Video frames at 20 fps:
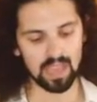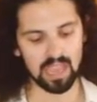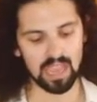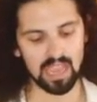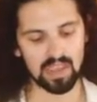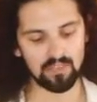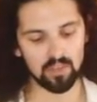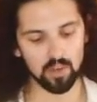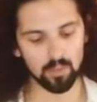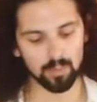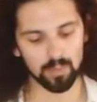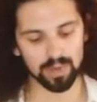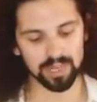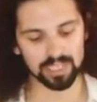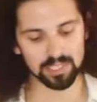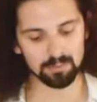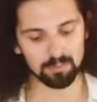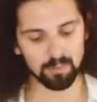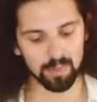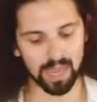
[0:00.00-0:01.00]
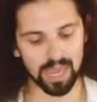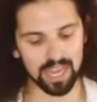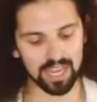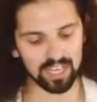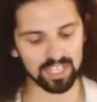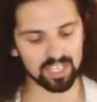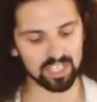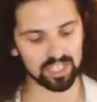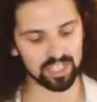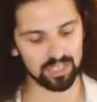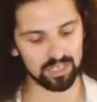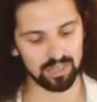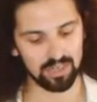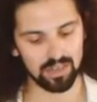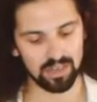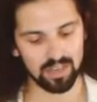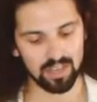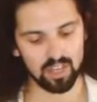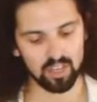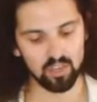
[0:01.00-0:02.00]
If you press page,
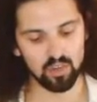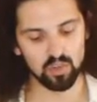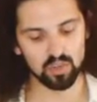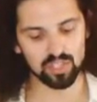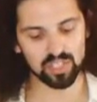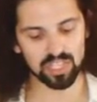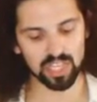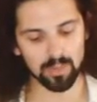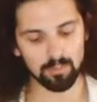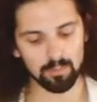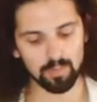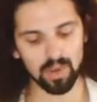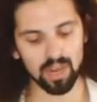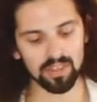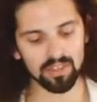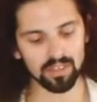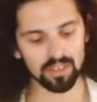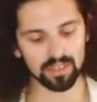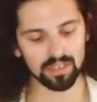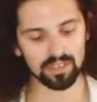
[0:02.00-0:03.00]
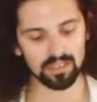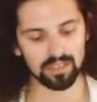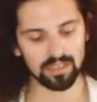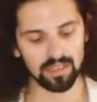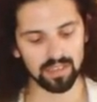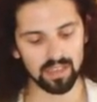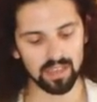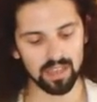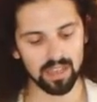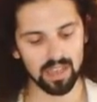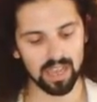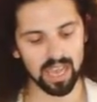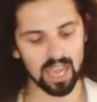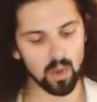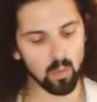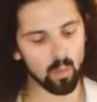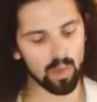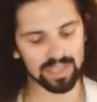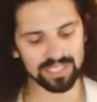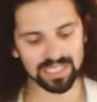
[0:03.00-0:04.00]
you see product.
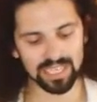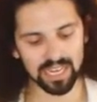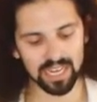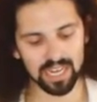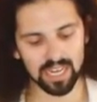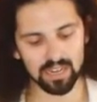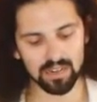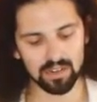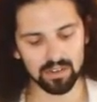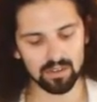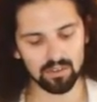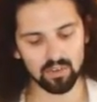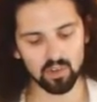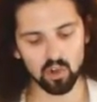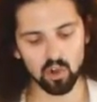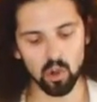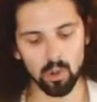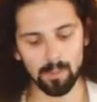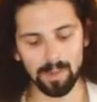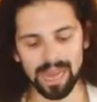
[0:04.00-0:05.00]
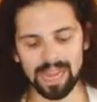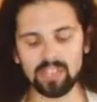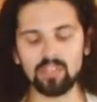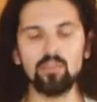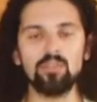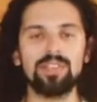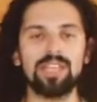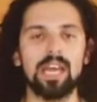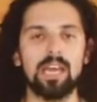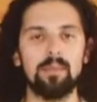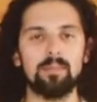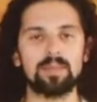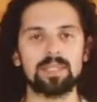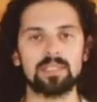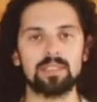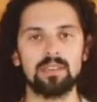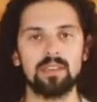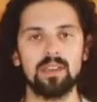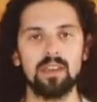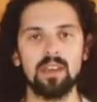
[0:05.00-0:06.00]
And once again, you go back to types.